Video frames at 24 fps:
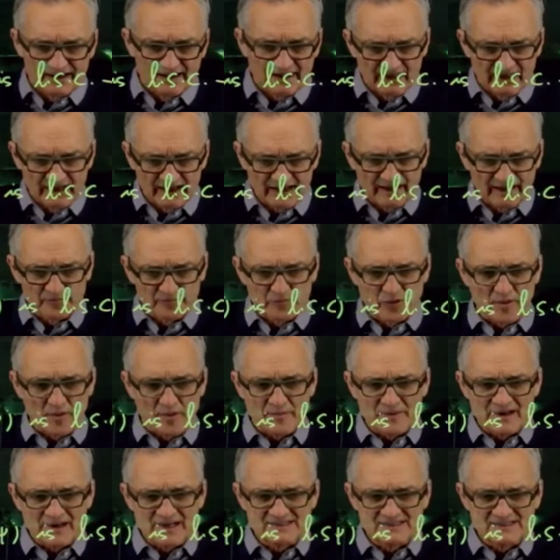
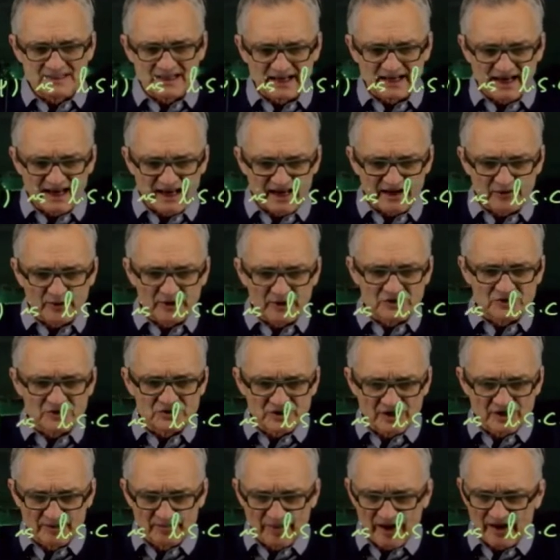probabilistic language
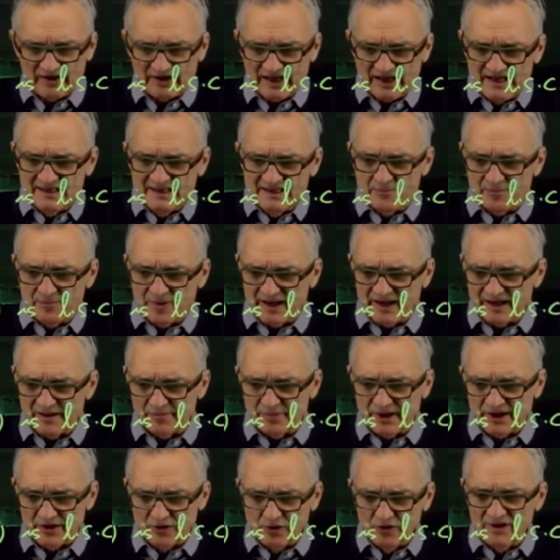about independent
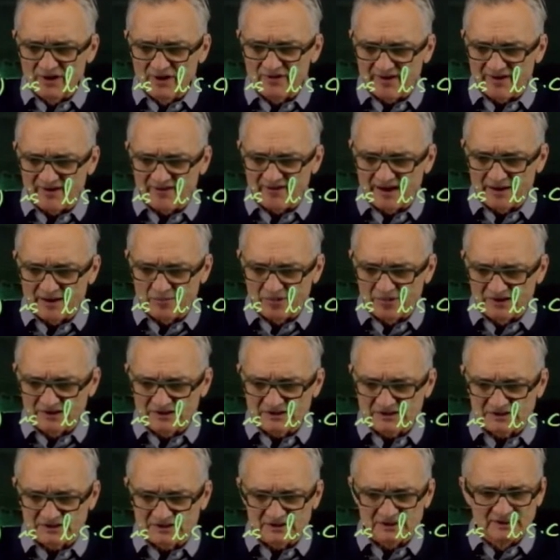Bernoulli variables,
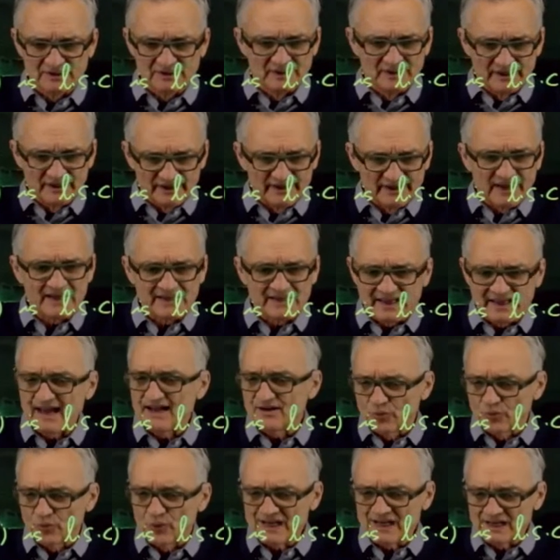they
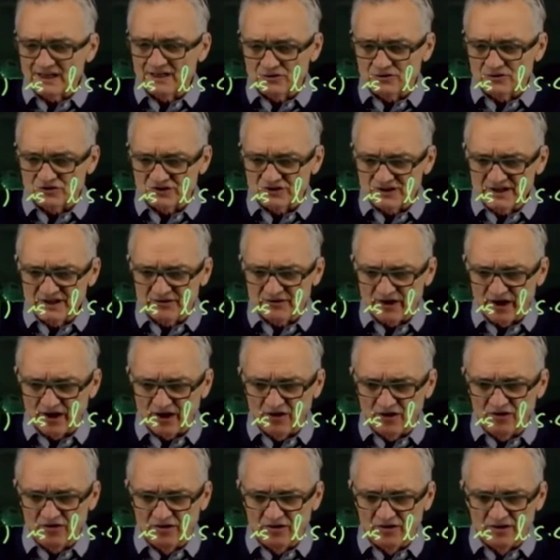tend weakly to
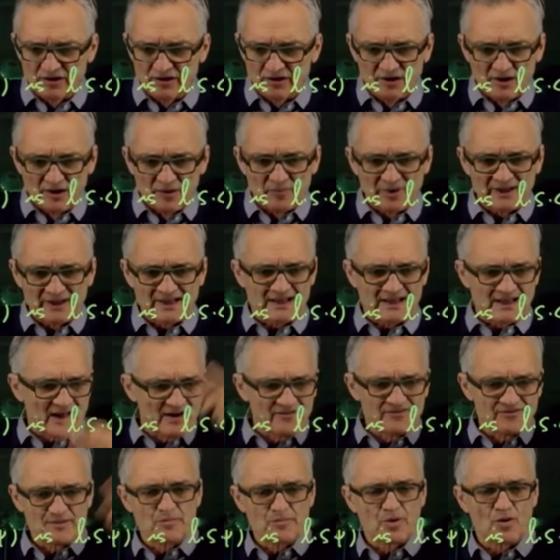0, but at
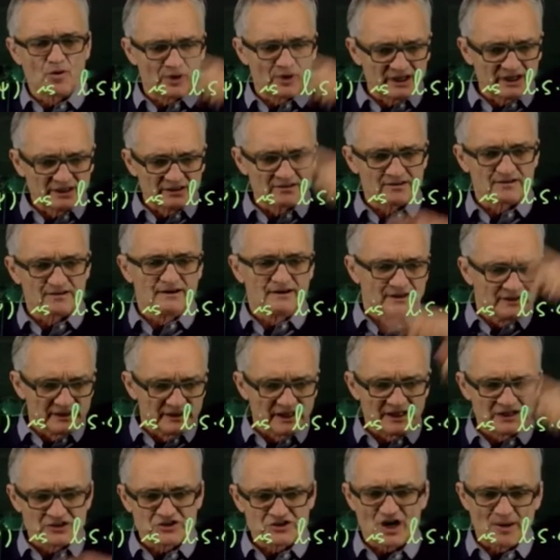every point they
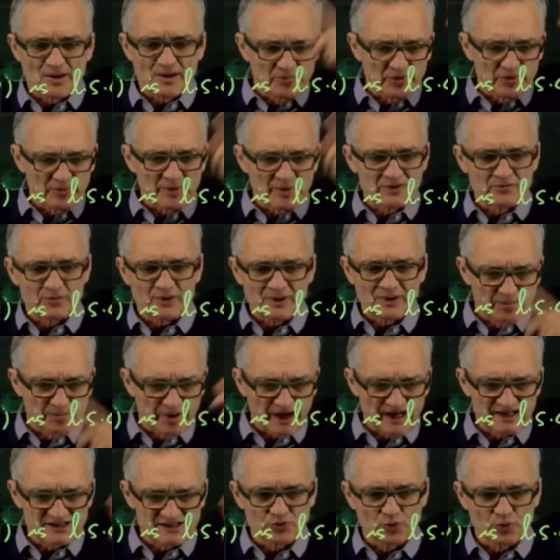jump between
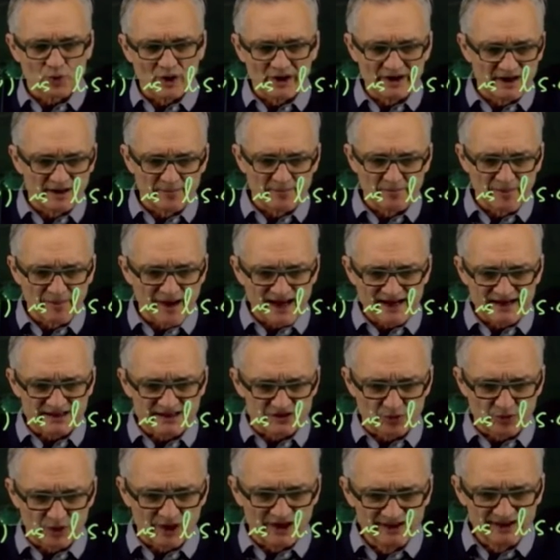+1 and
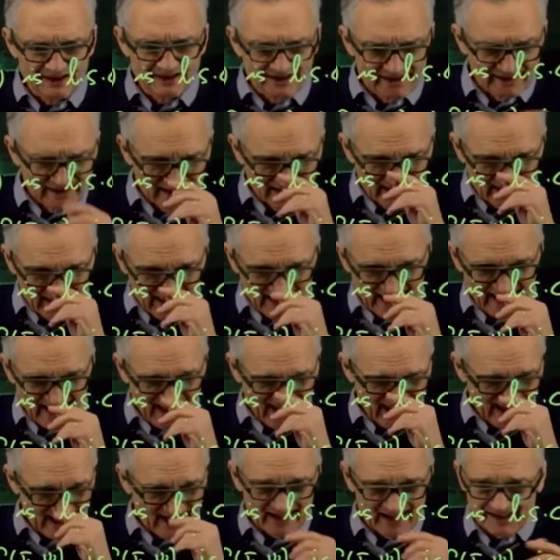-1,
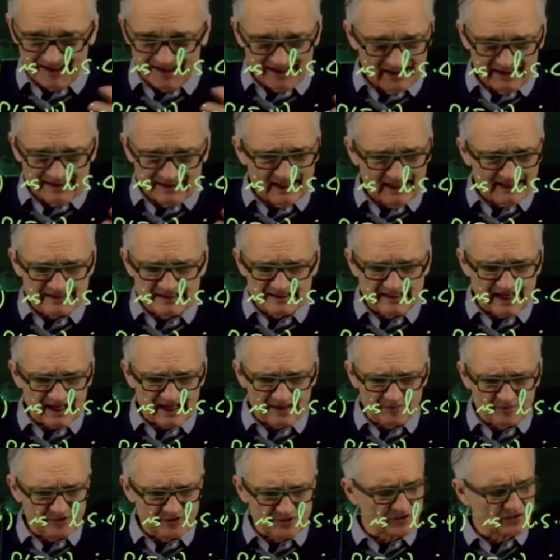and it doesn't
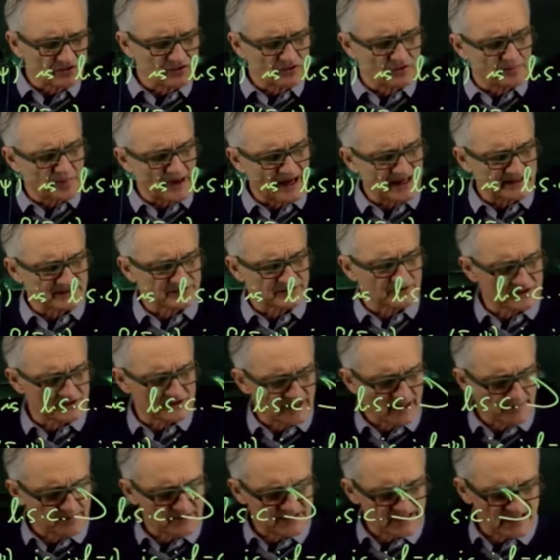help to pass to
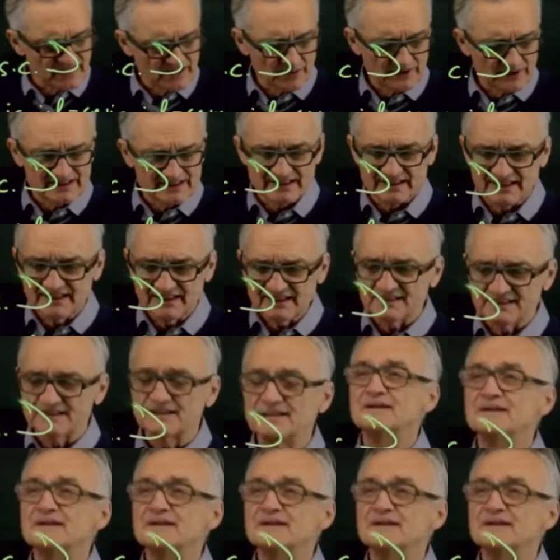subsequences.